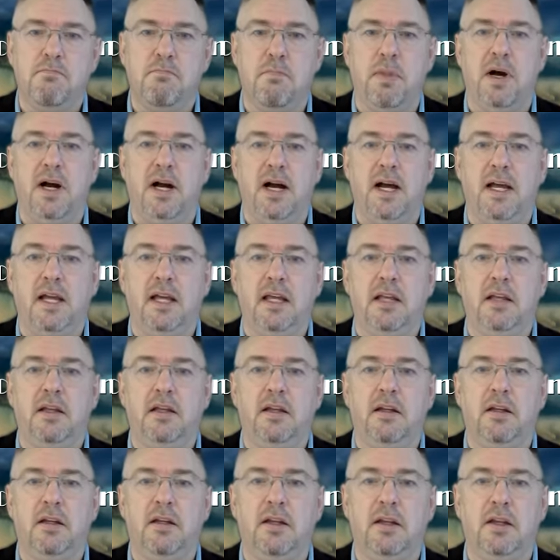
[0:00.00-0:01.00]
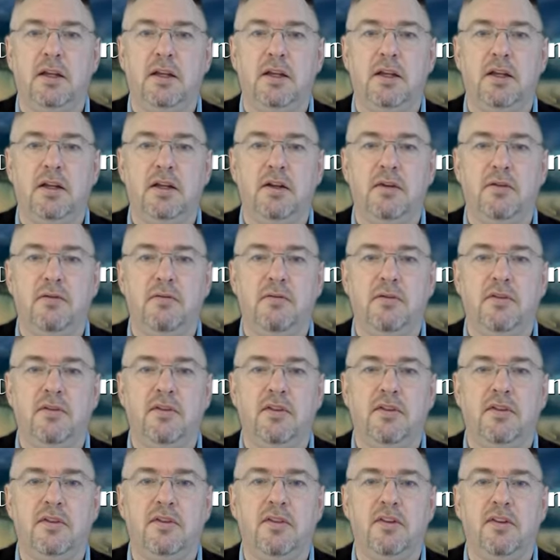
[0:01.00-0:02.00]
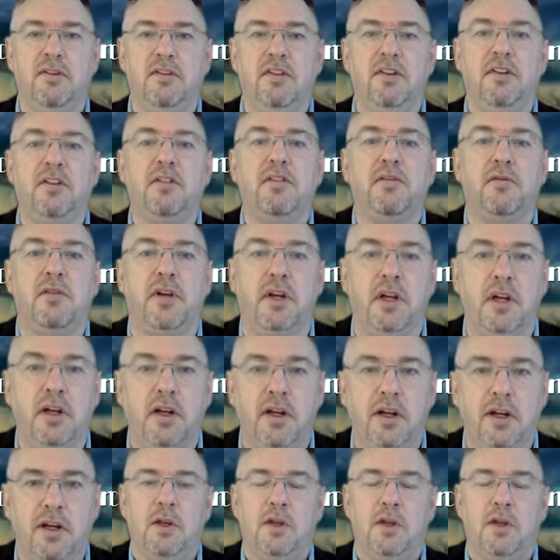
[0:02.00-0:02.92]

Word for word: by, you know, the citizenry.